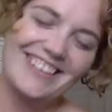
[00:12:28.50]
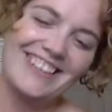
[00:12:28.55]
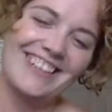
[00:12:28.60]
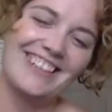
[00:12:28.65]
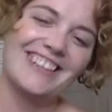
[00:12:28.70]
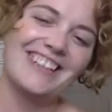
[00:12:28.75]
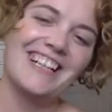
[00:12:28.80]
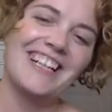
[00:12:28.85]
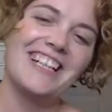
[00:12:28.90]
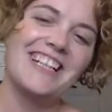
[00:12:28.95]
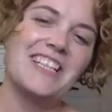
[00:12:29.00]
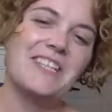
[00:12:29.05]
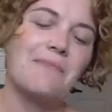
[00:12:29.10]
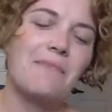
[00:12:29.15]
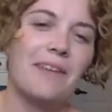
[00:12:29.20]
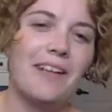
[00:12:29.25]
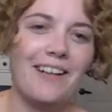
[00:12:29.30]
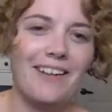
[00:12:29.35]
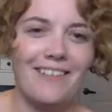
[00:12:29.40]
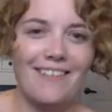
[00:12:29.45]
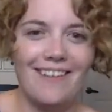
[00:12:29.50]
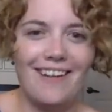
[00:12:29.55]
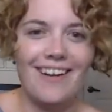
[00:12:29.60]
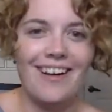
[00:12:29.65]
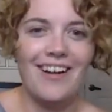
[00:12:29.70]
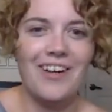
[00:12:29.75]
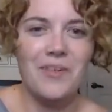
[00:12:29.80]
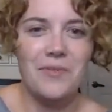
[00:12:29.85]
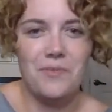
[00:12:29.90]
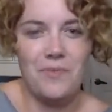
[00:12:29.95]
It's been a
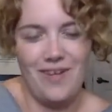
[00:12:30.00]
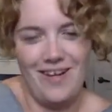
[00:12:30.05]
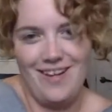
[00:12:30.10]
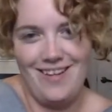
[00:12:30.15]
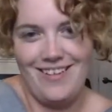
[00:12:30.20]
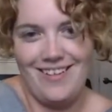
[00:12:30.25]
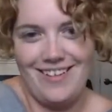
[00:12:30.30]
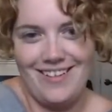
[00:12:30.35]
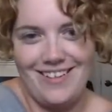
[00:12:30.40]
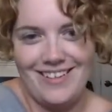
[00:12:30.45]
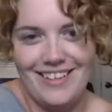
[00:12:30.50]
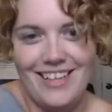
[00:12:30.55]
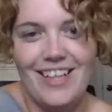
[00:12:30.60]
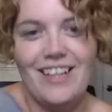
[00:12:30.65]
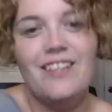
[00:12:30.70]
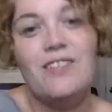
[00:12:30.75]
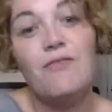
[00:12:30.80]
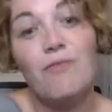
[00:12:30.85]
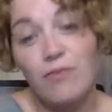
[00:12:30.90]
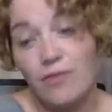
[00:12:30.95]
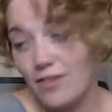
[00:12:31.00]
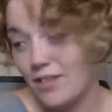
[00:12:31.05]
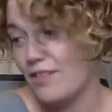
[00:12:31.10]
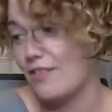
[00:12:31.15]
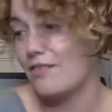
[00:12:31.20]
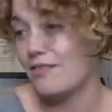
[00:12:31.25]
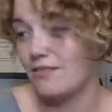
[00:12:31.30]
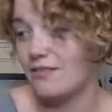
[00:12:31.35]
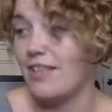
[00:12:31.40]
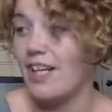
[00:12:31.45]
long week.
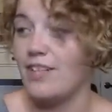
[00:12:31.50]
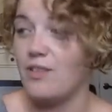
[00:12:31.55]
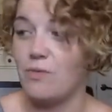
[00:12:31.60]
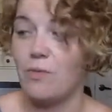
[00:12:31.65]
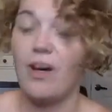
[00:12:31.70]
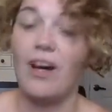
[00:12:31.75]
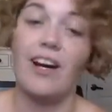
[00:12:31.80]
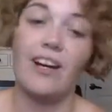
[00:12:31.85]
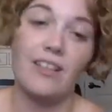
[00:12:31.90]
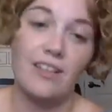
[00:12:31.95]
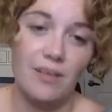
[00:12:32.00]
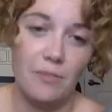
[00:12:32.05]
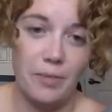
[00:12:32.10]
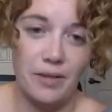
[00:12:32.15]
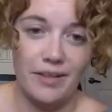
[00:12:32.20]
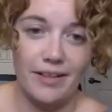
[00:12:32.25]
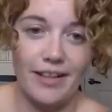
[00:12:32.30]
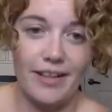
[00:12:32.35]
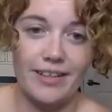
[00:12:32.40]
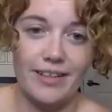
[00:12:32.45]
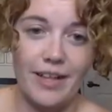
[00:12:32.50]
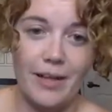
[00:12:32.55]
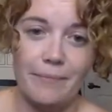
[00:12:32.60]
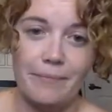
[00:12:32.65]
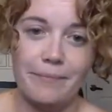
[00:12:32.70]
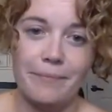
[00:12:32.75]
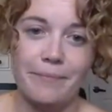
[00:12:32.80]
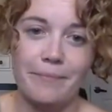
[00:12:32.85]
That's why the Bud Light Lime.